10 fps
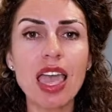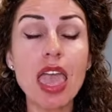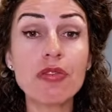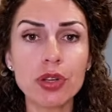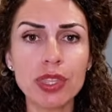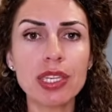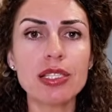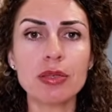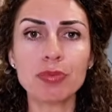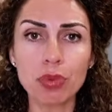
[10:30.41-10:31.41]
everything is
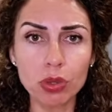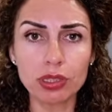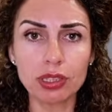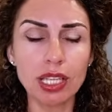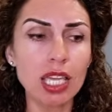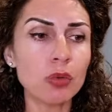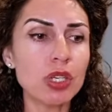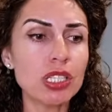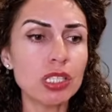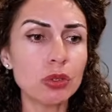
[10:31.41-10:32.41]
important, and we
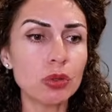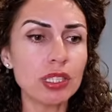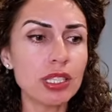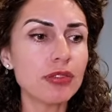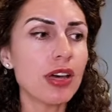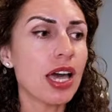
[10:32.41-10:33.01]
need to give